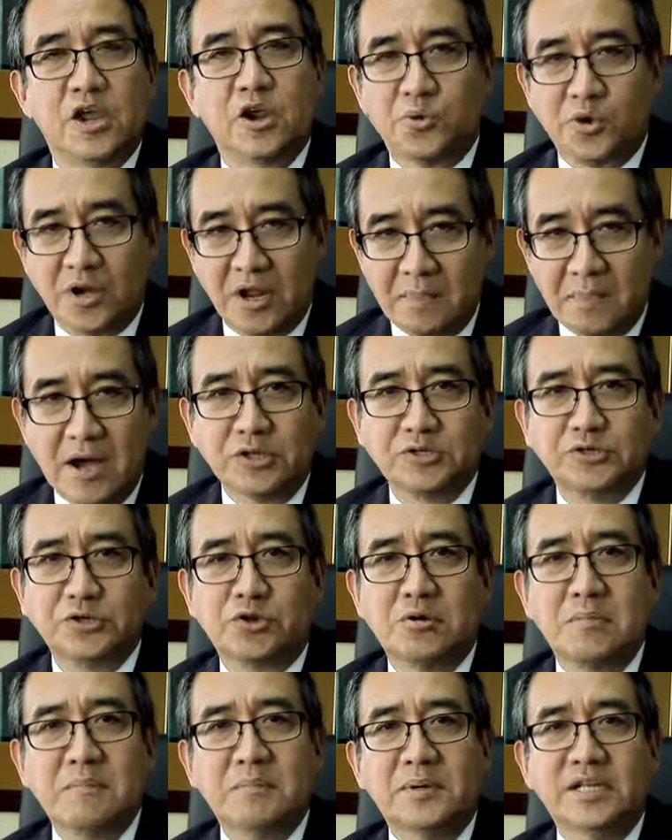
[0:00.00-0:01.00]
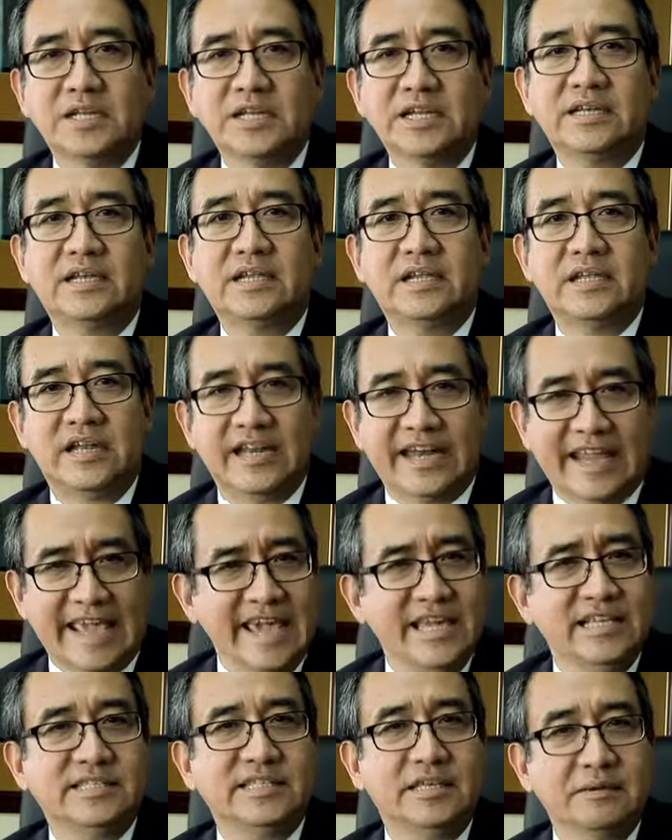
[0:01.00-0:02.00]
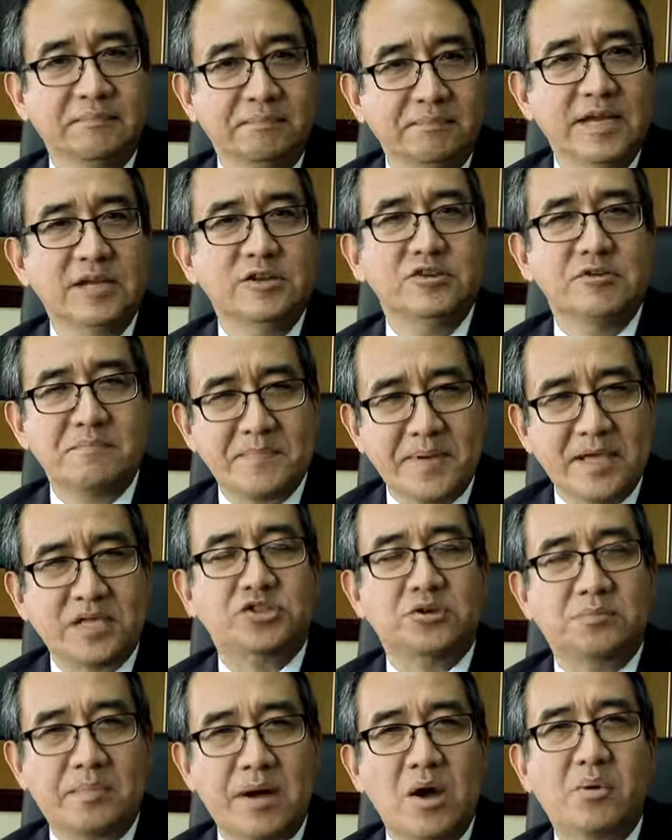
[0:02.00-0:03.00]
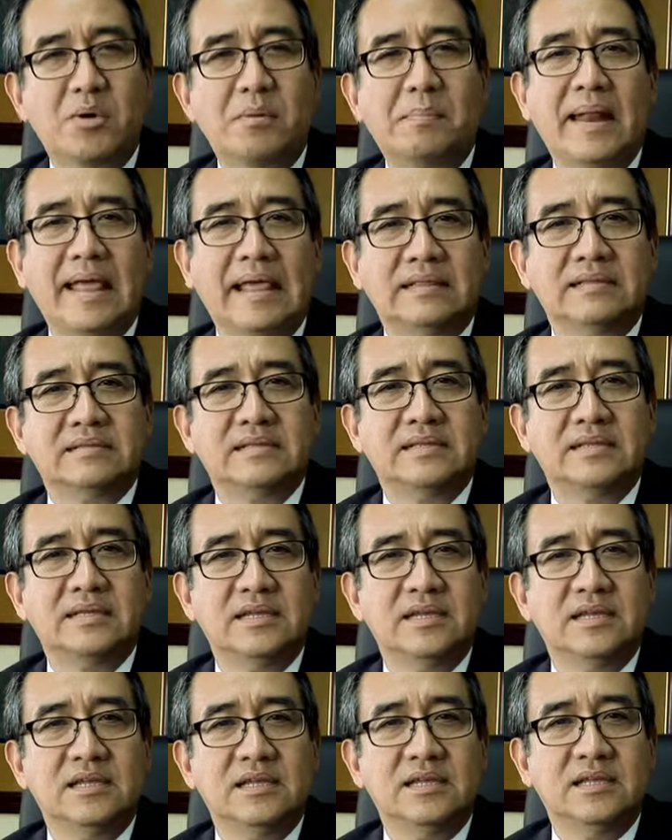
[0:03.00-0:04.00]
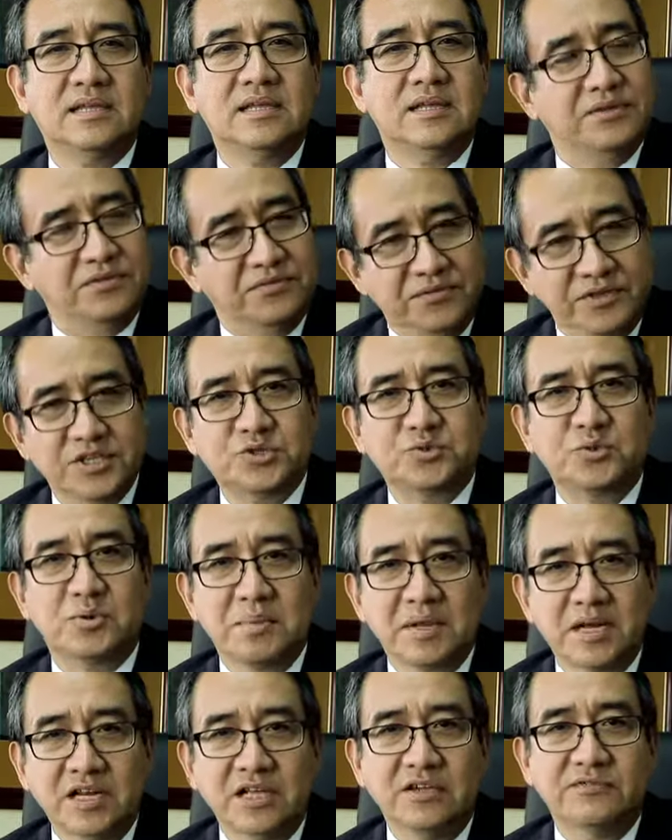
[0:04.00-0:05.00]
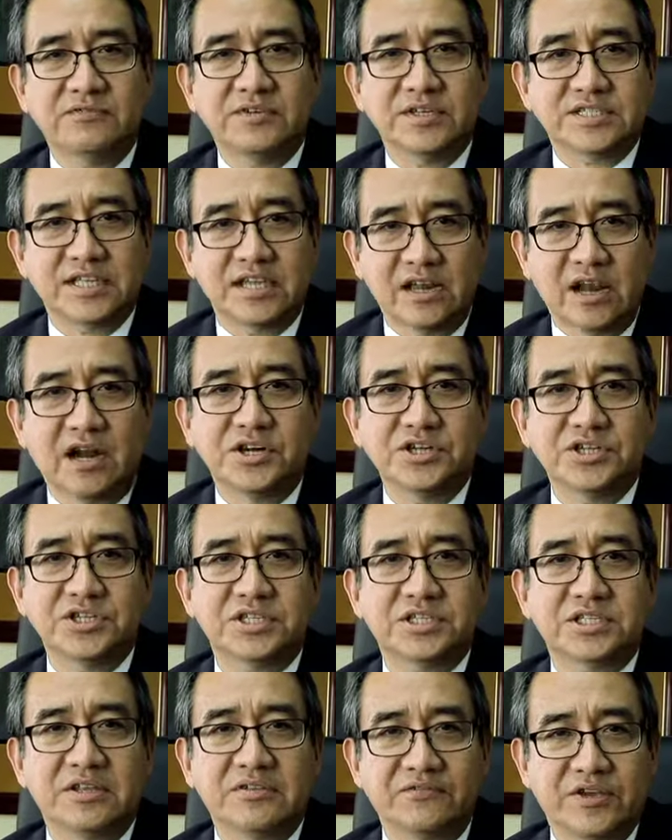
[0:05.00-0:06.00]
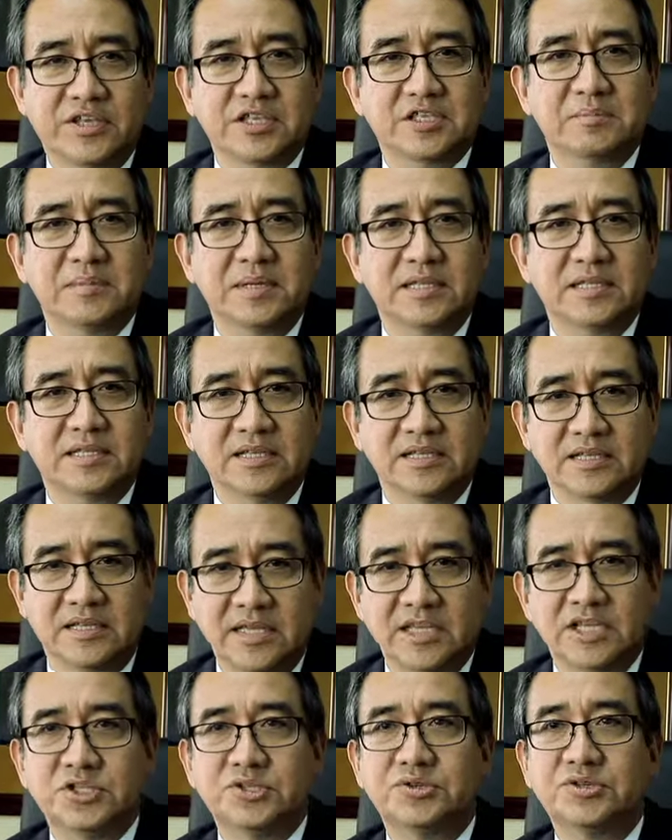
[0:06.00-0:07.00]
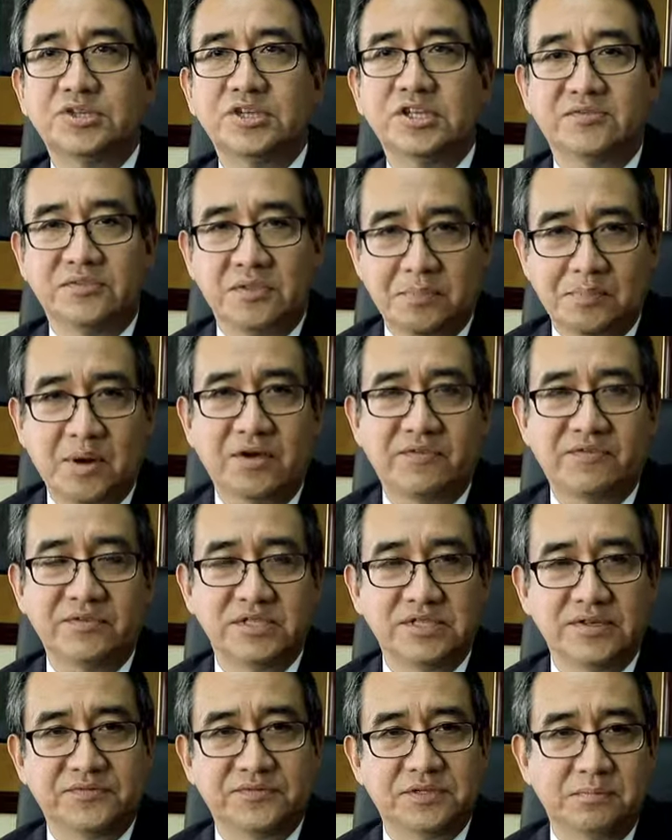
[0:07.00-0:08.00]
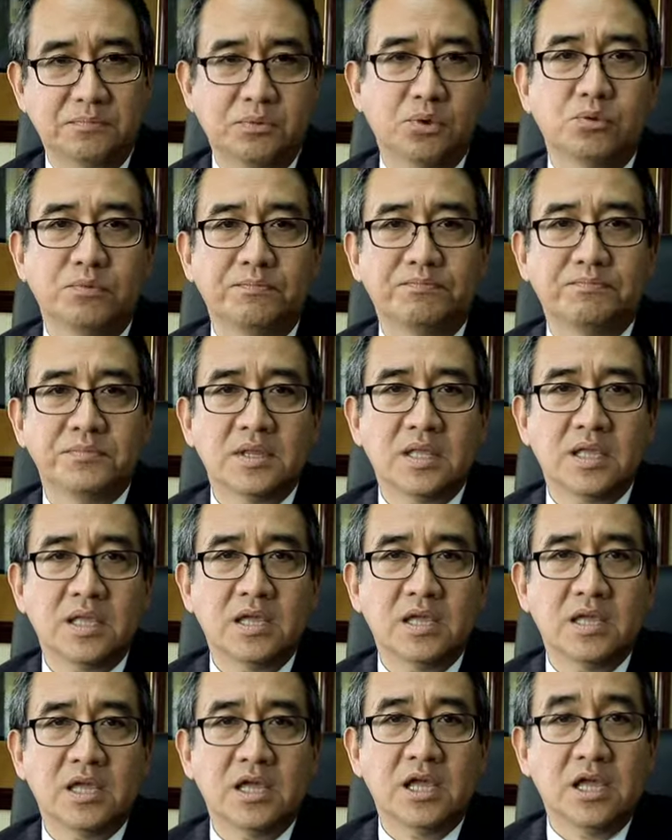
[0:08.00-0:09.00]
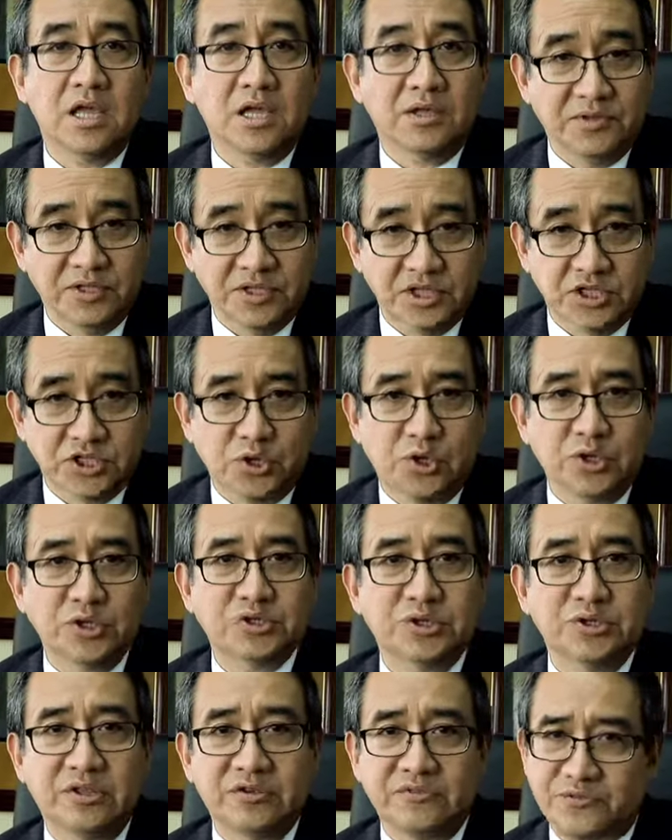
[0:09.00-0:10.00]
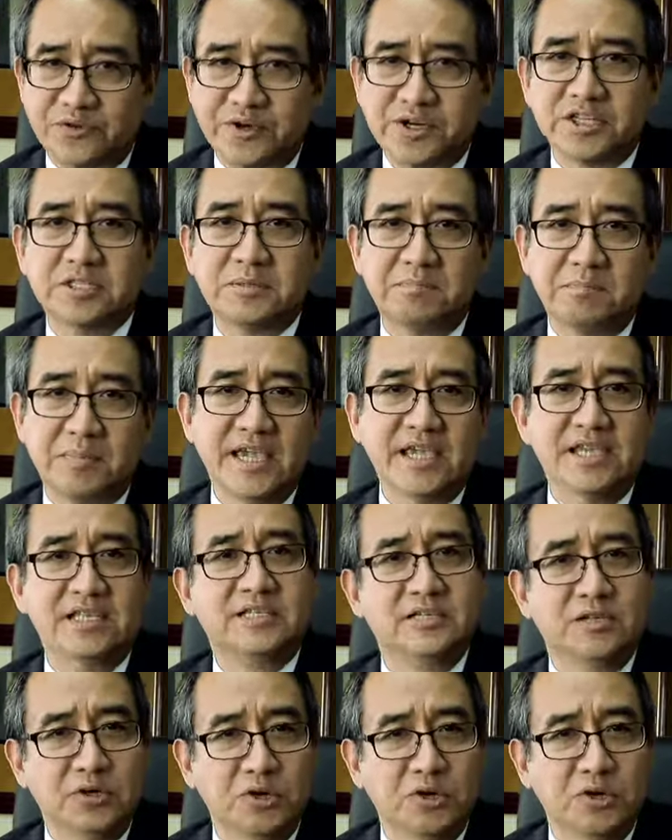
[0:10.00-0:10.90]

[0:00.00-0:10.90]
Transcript: We're about to complete an 18 billion peso power plant. This, we believe, is the largest investment in the history of the province of Cebu. This is also the first base